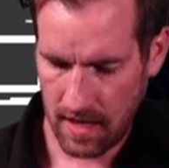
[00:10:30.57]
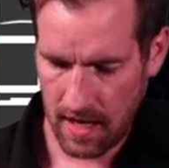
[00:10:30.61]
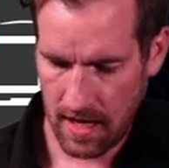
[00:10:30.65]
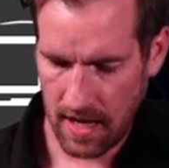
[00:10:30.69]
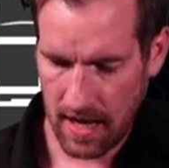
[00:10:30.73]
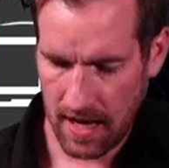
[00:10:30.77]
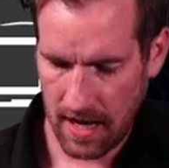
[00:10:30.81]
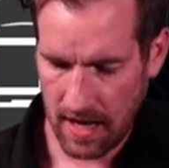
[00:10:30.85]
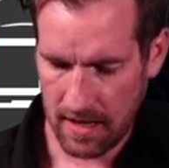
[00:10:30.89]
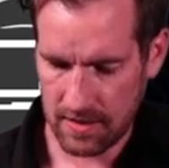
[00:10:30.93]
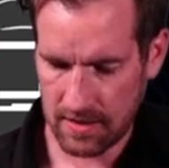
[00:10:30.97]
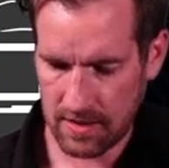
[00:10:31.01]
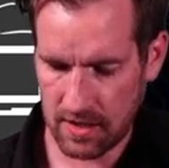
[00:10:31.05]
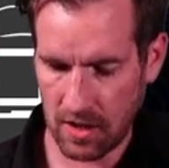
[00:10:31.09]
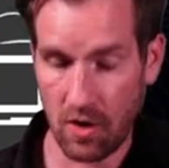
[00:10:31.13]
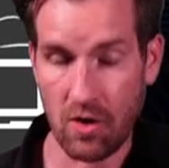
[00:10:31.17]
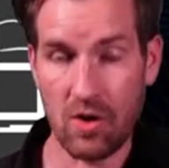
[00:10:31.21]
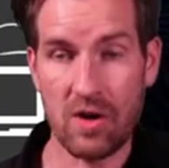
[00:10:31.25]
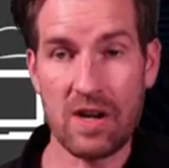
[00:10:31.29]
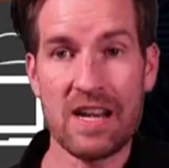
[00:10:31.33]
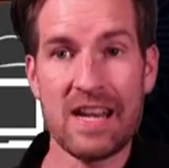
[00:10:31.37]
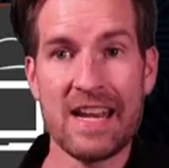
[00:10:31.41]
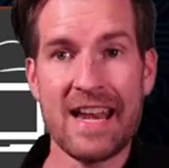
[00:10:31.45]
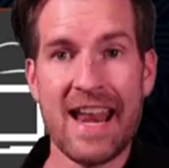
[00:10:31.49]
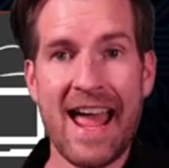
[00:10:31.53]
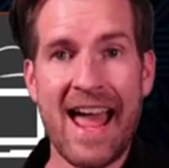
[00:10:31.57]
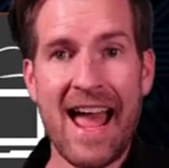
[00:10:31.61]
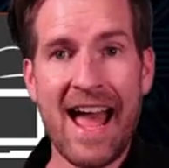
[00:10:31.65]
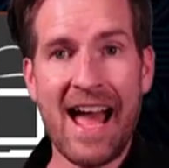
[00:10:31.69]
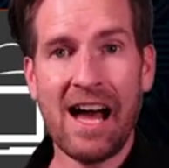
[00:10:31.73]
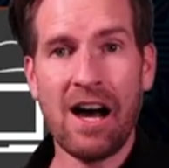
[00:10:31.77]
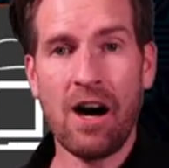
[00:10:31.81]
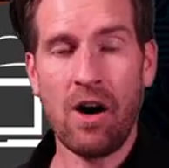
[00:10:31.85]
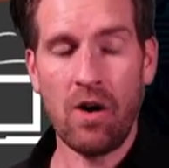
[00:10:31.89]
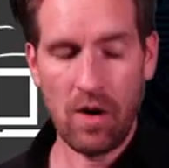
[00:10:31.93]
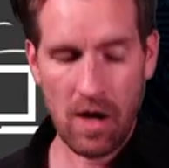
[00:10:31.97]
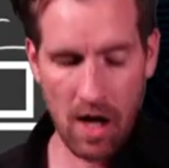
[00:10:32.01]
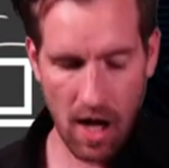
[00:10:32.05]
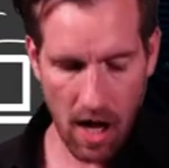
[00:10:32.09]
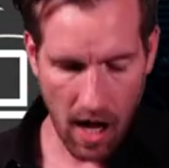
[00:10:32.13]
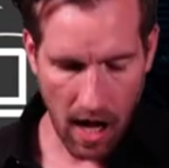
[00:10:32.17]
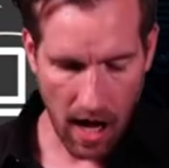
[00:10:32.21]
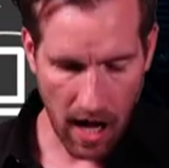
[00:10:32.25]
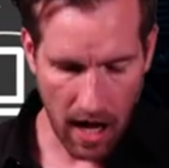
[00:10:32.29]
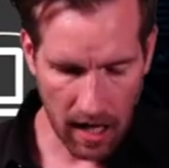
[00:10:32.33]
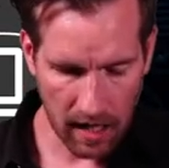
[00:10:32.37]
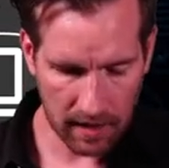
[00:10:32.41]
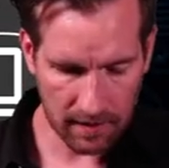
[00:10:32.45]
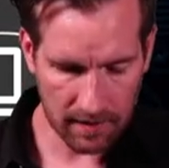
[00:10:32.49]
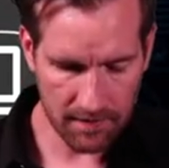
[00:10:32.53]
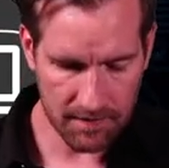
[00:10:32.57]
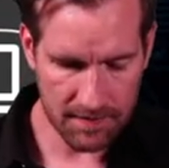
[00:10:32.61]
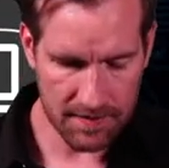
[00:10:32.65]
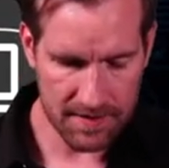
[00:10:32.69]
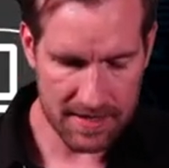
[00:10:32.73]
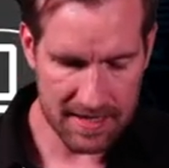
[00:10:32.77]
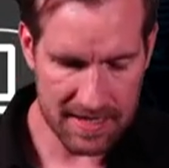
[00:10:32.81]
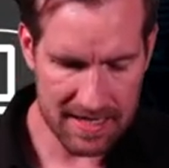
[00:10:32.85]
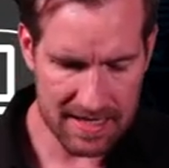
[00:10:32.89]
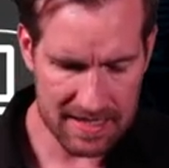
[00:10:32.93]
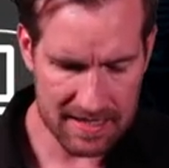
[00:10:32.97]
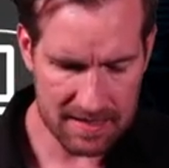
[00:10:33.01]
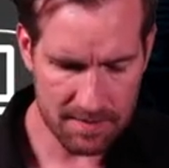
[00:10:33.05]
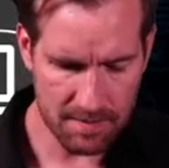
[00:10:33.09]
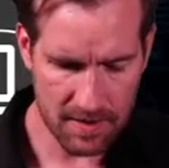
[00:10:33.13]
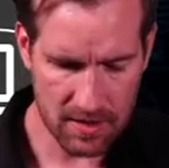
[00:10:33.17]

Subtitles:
And so now all of these